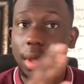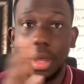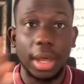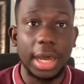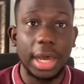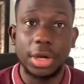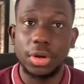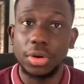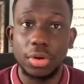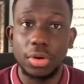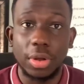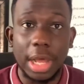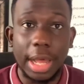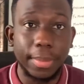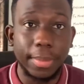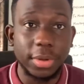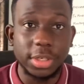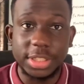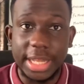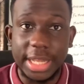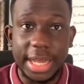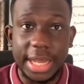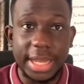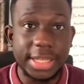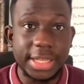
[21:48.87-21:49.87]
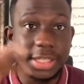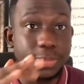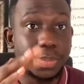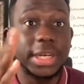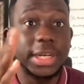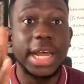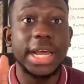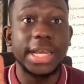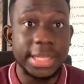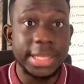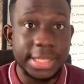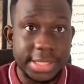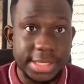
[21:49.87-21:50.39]
I don't know how much that is, but
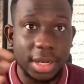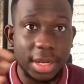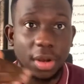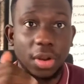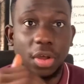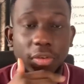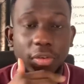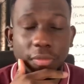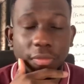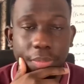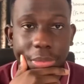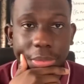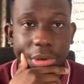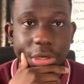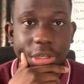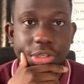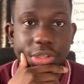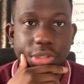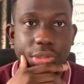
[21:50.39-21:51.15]
that is a lot of money.